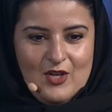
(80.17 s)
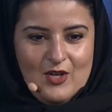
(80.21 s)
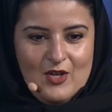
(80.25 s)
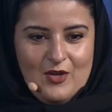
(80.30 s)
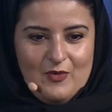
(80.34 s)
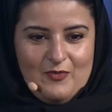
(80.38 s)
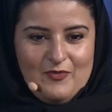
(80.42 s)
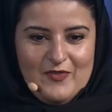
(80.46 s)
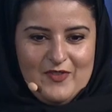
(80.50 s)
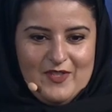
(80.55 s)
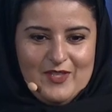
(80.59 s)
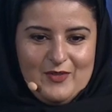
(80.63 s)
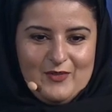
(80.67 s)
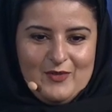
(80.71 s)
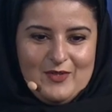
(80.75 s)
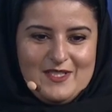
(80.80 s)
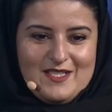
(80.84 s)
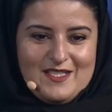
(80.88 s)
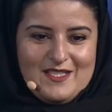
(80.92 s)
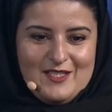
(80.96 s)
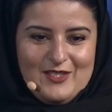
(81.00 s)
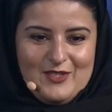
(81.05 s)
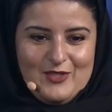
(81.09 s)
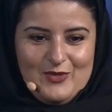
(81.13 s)
Hopefully, we'll
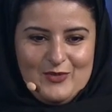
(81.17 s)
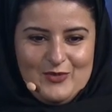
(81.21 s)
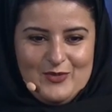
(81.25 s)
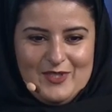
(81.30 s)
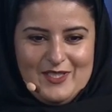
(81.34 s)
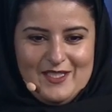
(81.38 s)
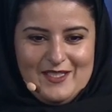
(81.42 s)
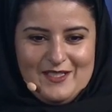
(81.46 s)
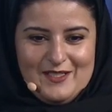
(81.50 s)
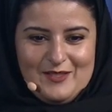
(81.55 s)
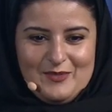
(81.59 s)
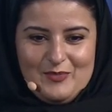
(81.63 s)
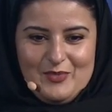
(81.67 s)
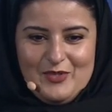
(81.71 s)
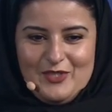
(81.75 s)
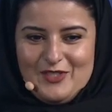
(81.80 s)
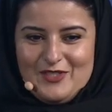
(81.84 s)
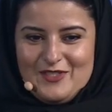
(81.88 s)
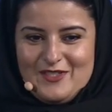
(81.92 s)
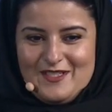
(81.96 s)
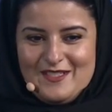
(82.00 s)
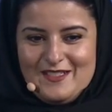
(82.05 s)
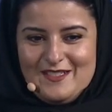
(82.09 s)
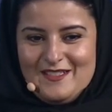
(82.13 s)
see you here in
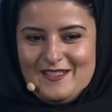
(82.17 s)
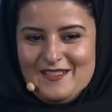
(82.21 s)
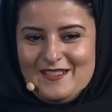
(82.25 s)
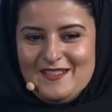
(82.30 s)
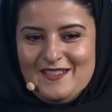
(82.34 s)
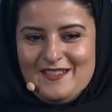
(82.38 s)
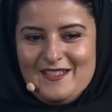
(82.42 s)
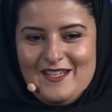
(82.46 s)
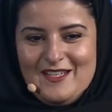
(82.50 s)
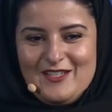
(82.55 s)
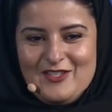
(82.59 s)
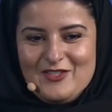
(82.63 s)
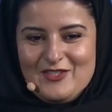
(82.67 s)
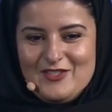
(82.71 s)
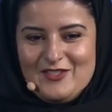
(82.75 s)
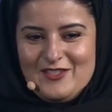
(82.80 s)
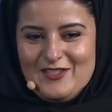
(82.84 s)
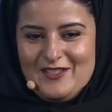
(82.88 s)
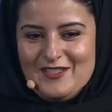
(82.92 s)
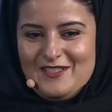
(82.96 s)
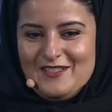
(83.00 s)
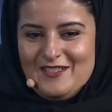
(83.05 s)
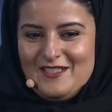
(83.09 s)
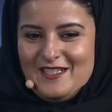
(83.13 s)
person next
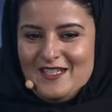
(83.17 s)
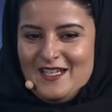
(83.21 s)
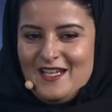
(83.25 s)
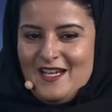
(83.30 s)
year.